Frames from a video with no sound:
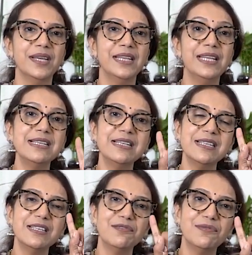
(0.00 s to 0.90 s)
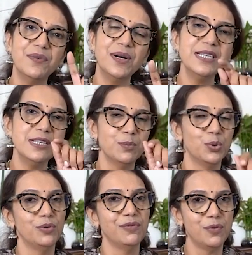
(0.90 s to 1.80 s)
This is the first
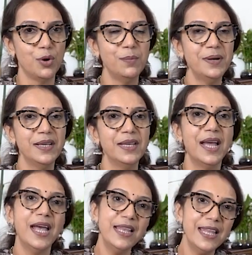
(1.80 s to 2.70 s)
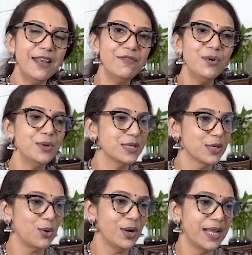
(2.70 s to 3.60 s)
bone formed and therefore is
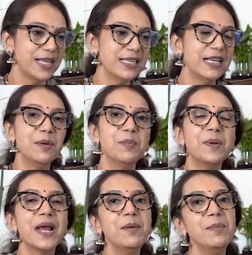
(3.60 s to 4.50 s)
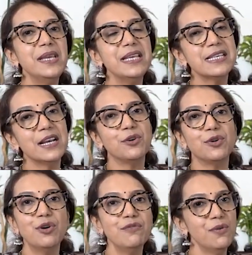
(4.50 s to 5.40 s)
called as primary
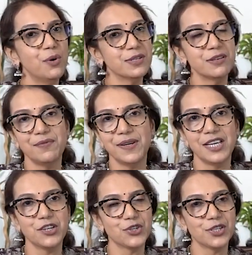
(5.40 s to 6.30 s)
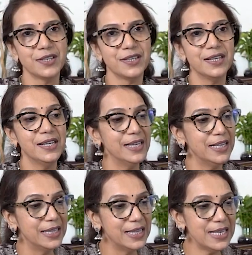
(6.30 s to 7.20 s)
center of ossification.
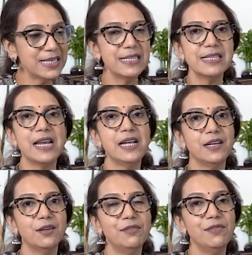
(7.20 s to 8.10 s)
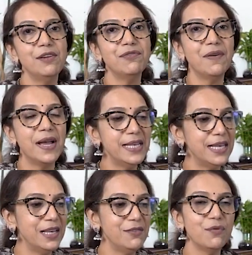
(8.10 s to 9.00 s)
This center will
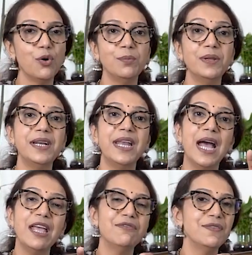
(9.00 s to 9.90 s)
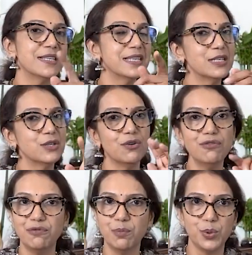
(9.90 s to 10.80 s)
finally form the diaphysis of
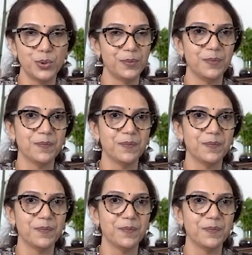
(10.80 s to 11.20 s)
bone.